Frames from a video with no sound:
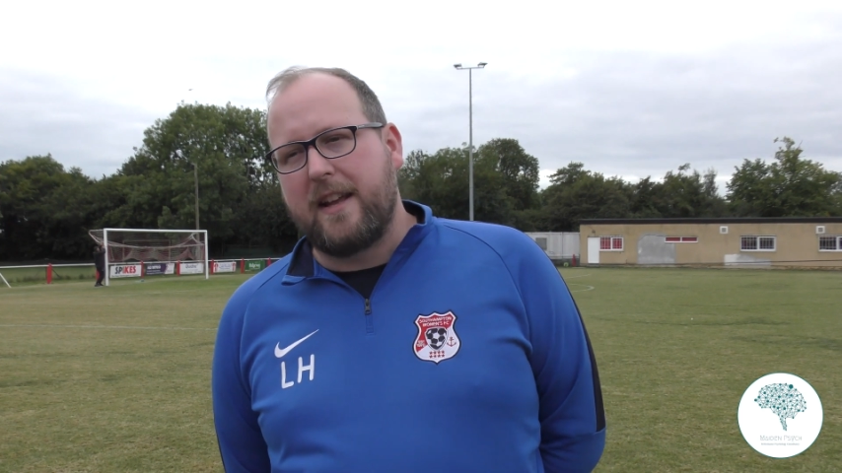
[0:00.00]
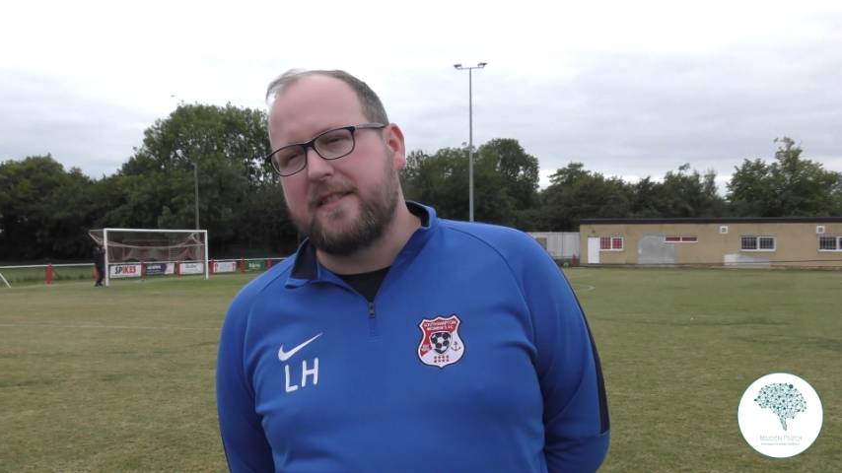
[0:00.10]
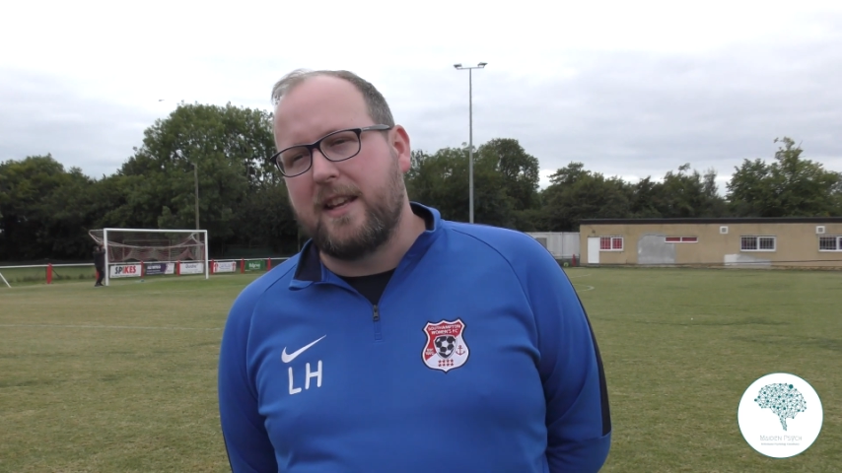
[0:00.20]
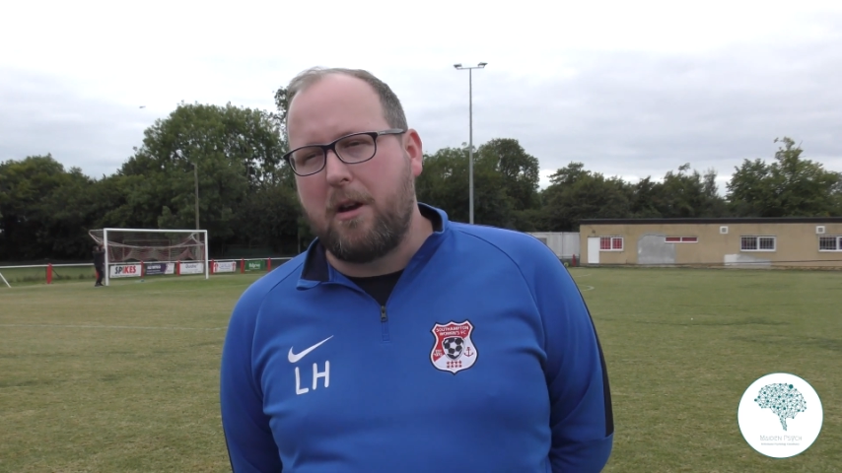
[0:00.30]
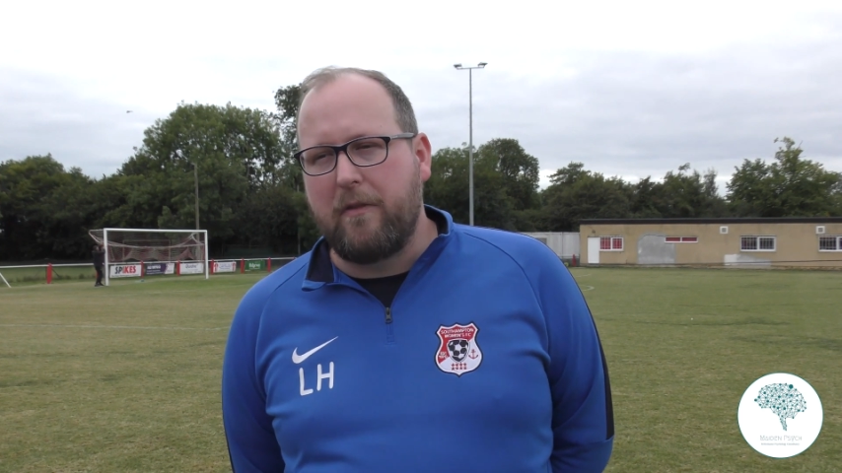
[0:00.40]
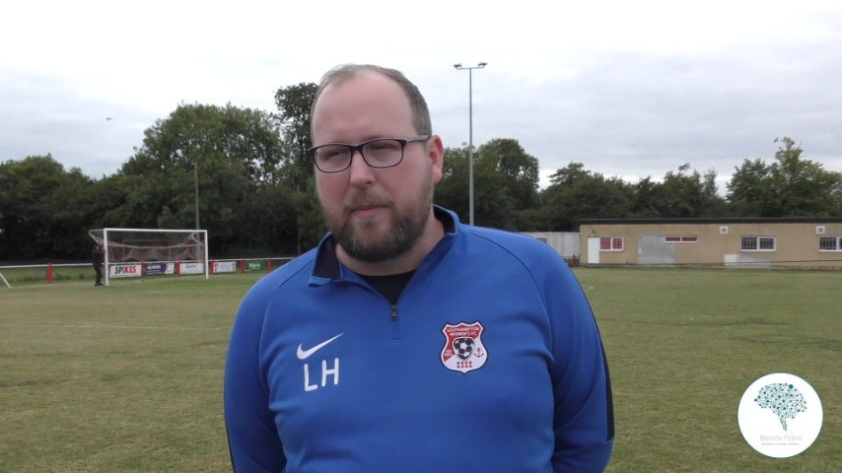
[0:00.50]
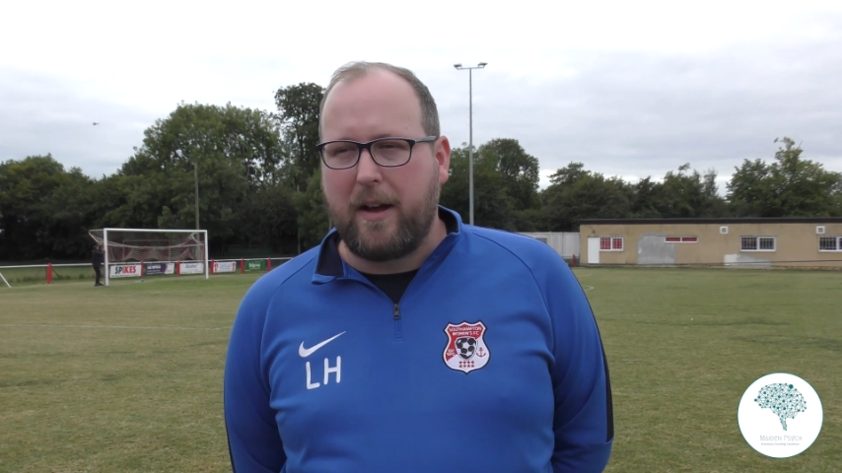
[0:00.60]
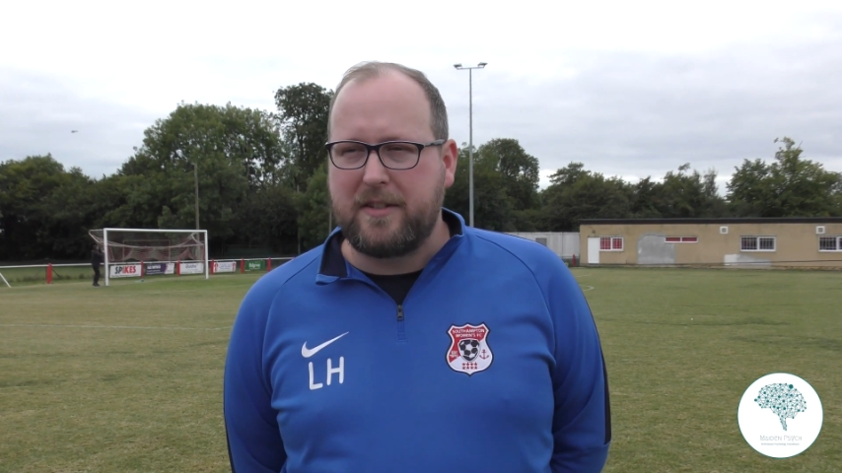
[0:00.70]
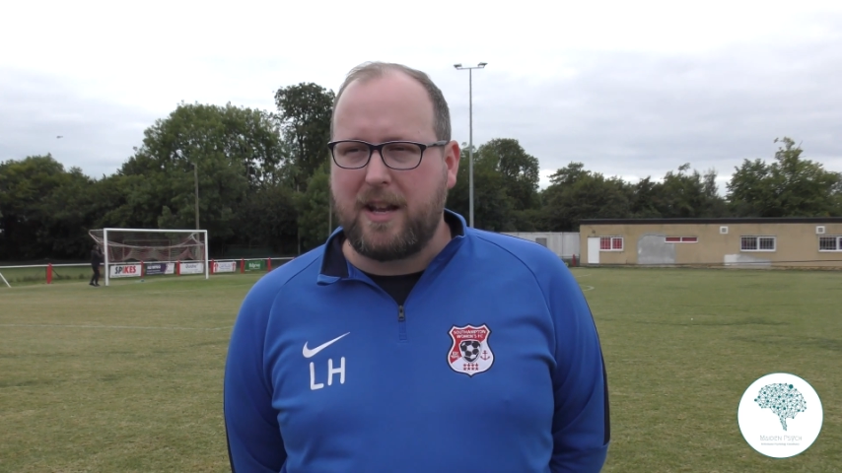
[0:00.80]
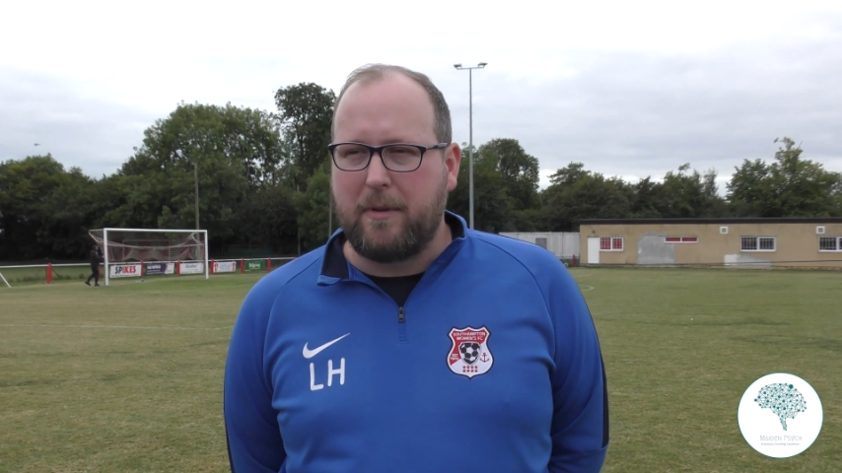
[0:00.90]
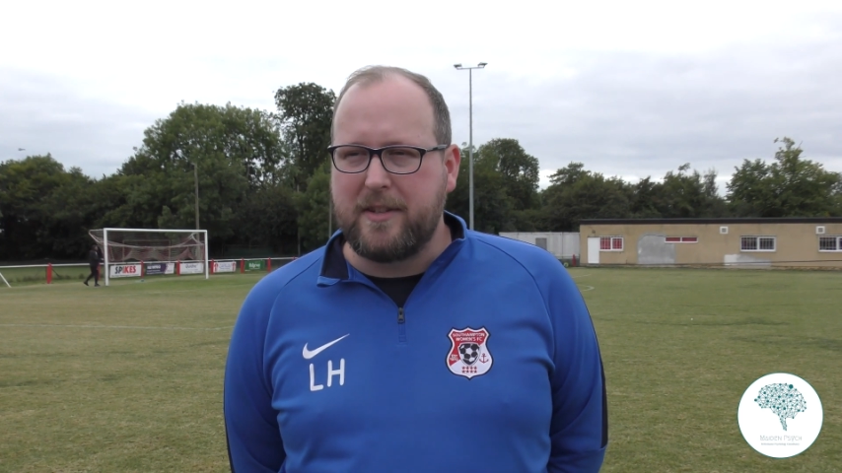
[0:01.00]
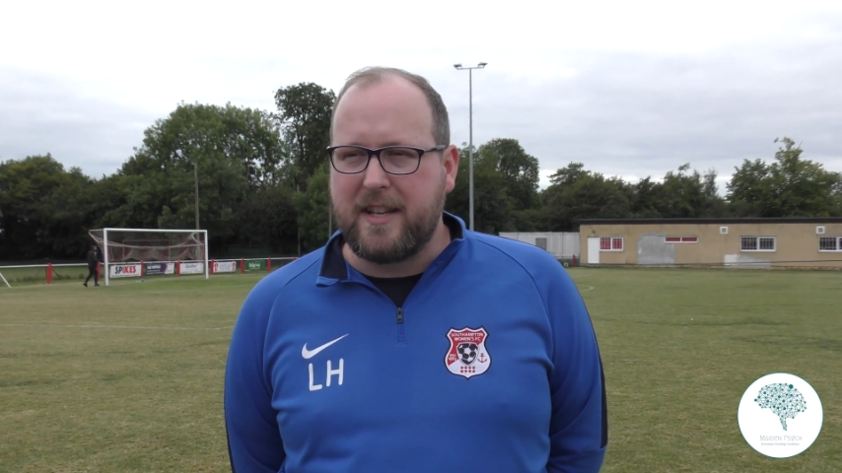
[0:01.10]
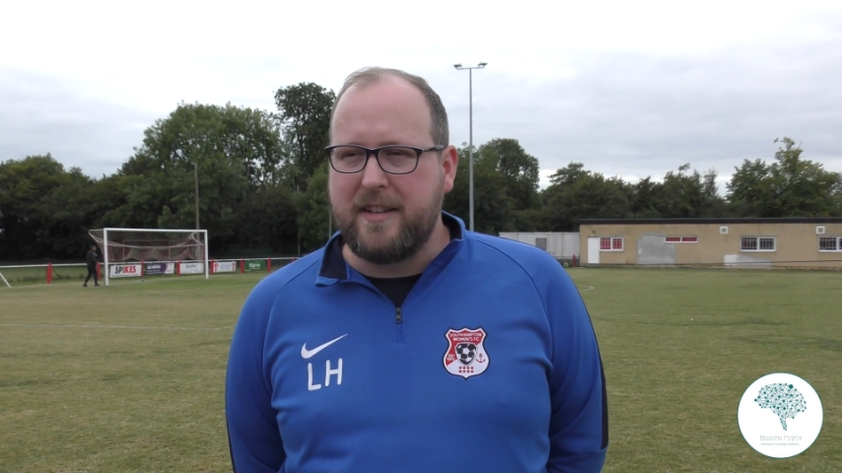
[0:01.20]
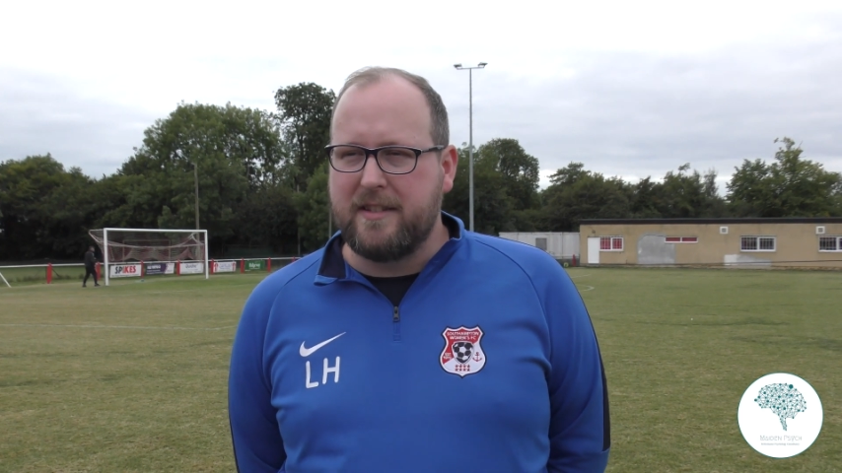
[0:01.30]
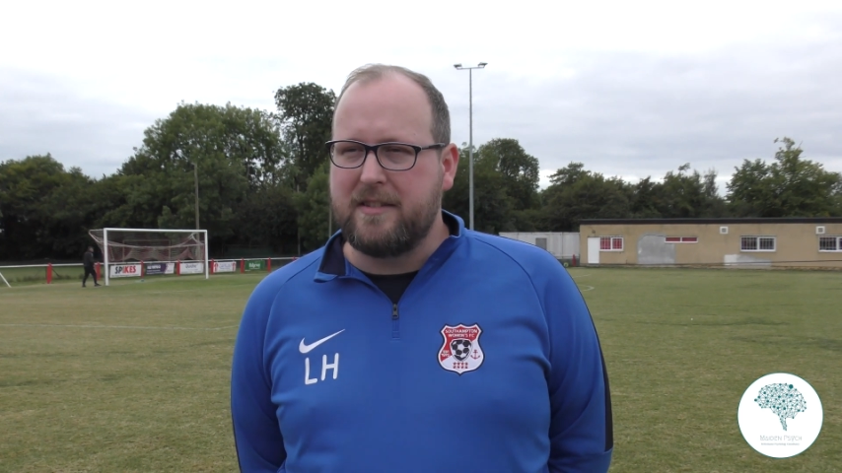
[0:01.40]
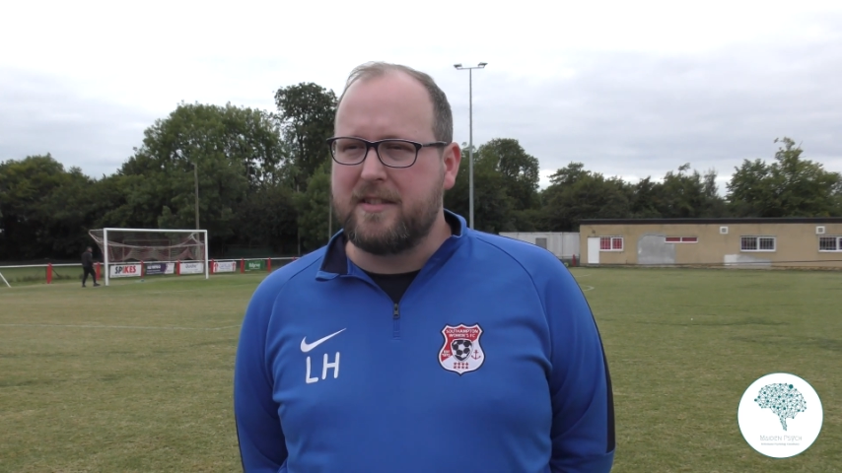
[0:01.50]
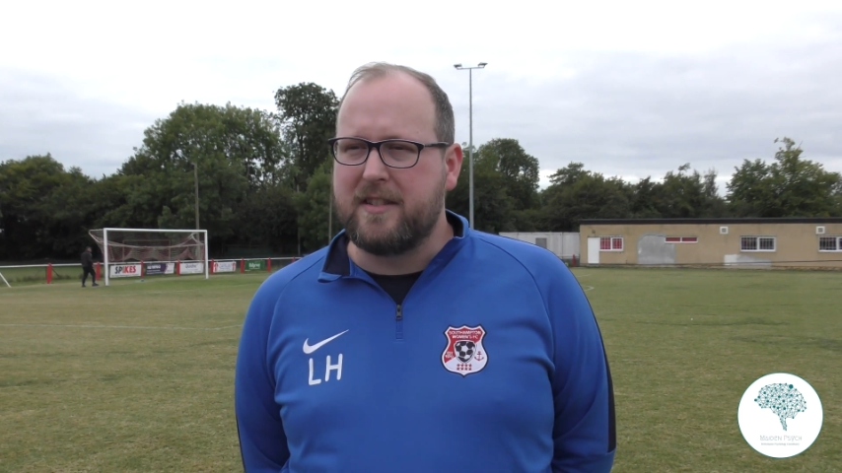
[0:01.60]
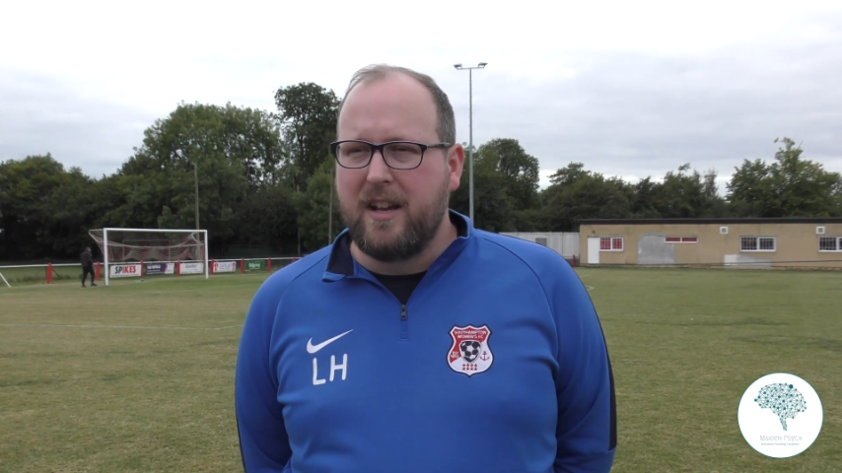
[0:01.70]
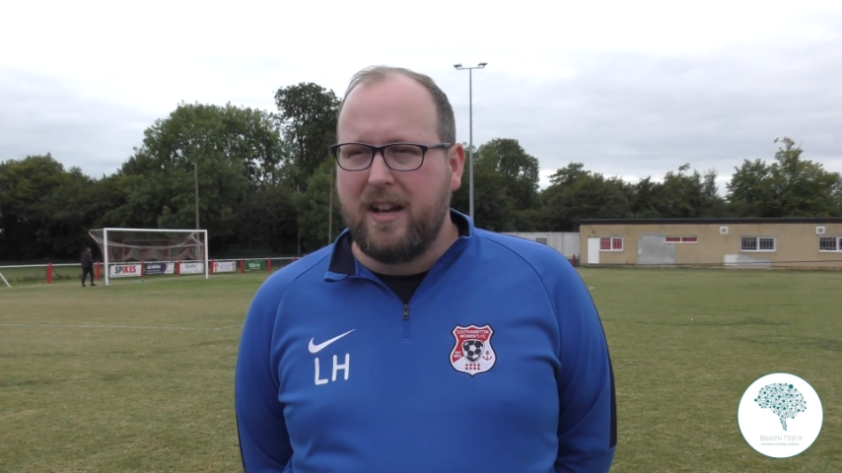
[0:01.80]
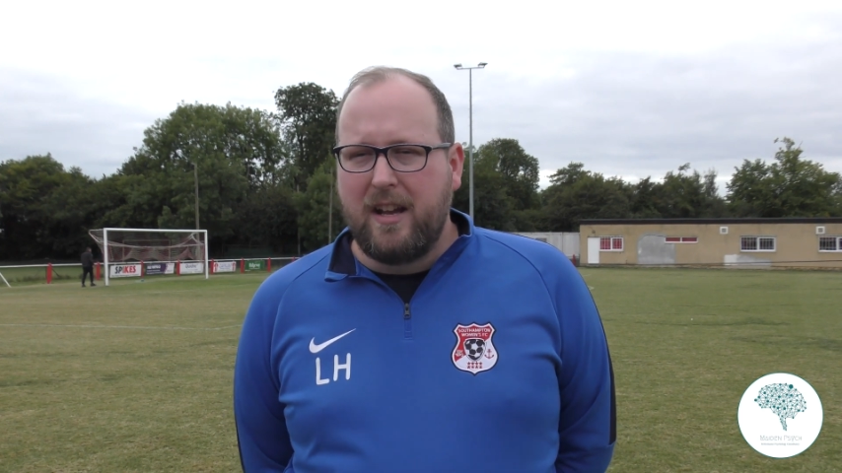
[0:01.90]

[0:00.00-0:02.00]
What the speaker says: against them over the past couple of seasons.